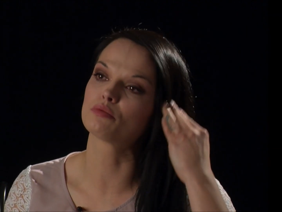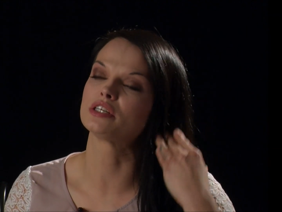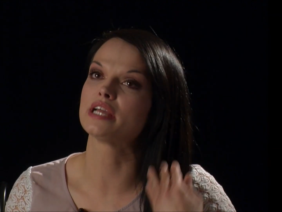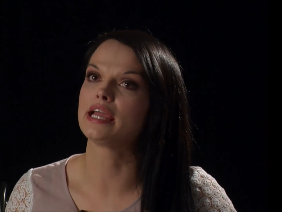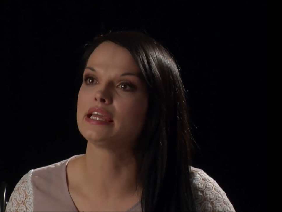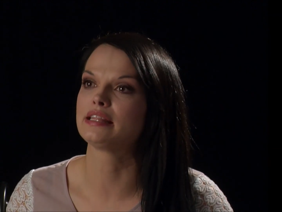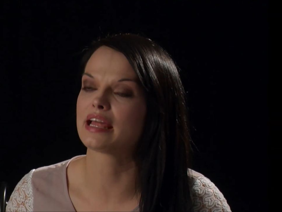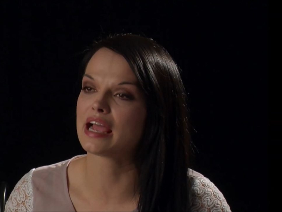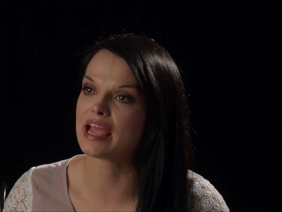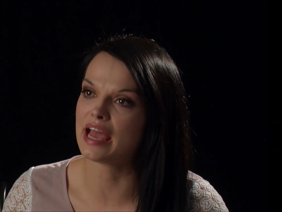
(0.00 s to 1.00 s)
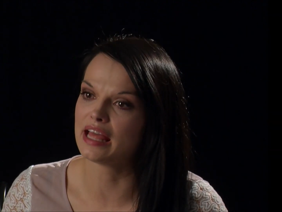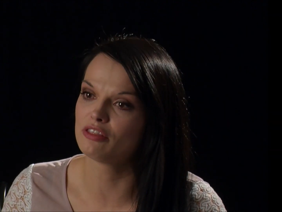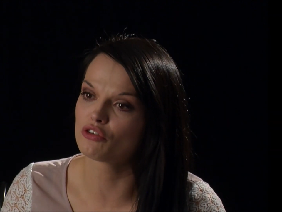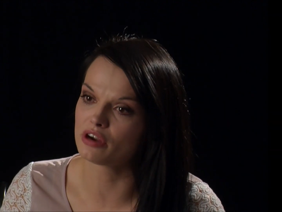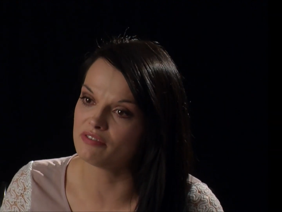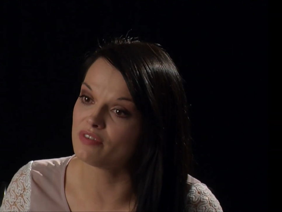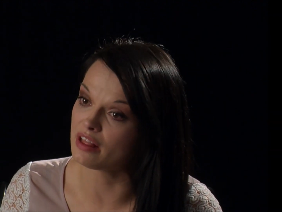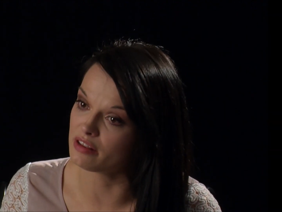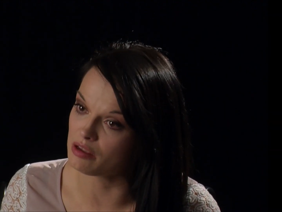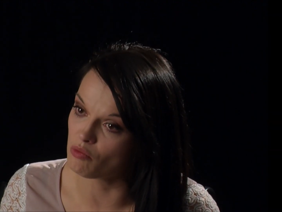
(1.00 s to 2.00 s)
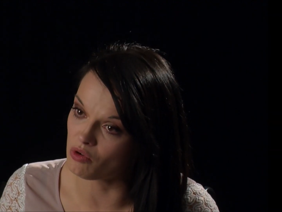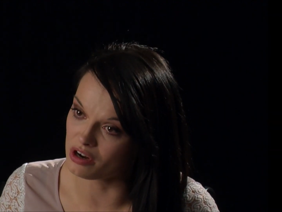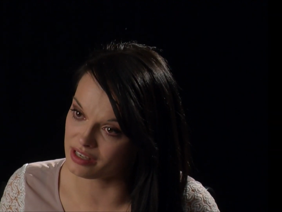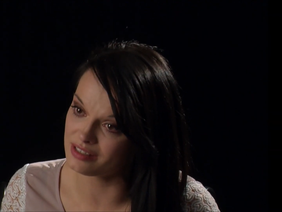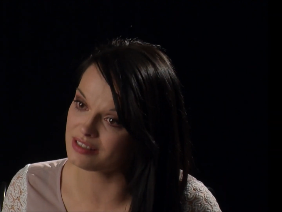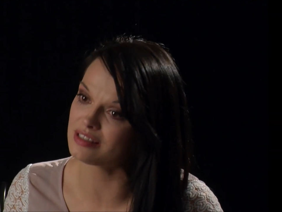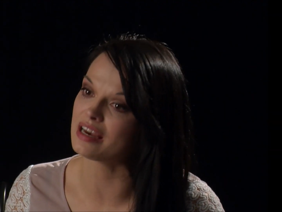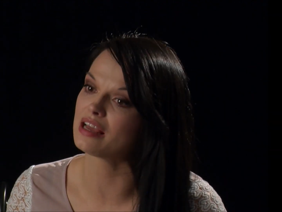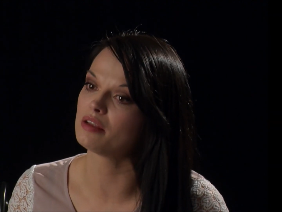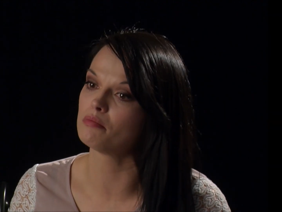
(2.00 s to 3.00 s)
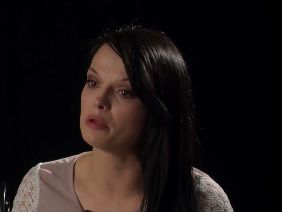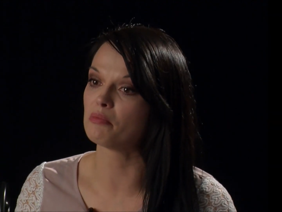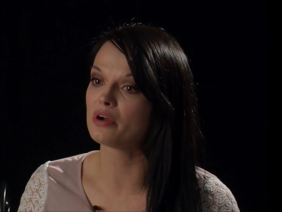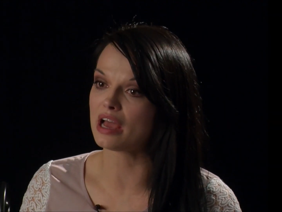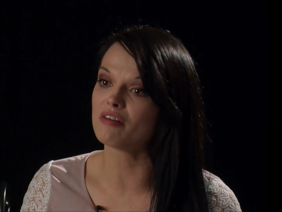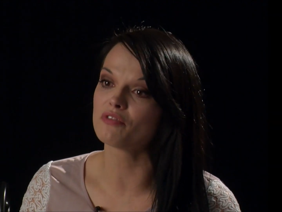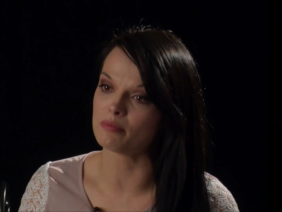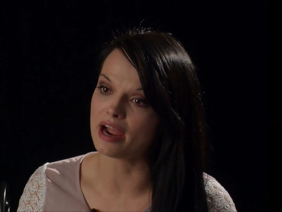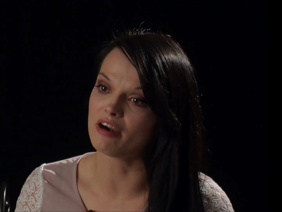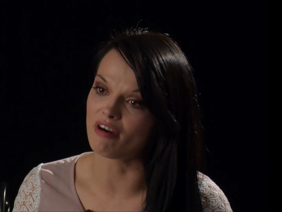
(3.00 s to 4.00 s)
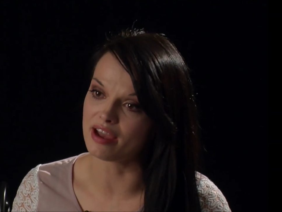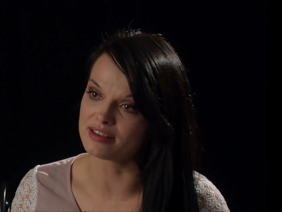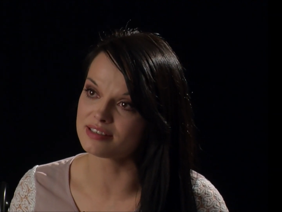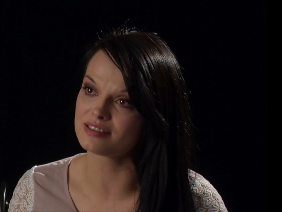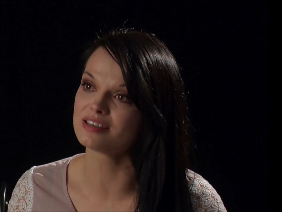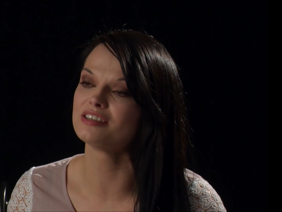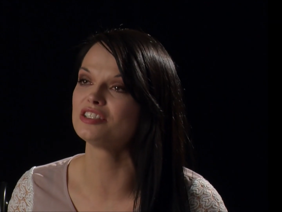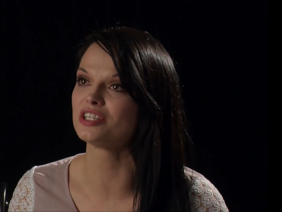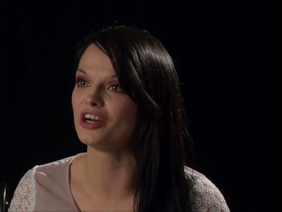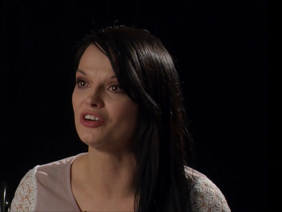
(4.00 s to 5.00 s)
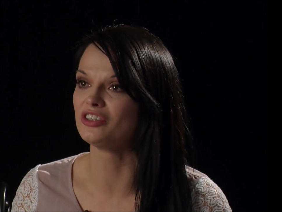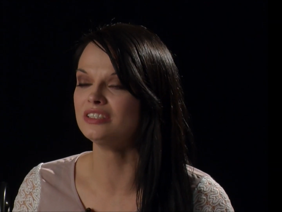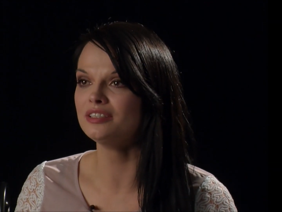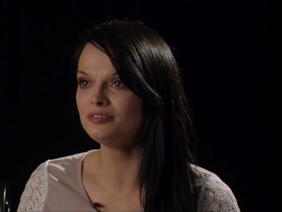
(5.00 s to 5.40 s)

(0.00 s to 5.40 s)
were taken that I had three felony warrants that had been put out for my arrest. So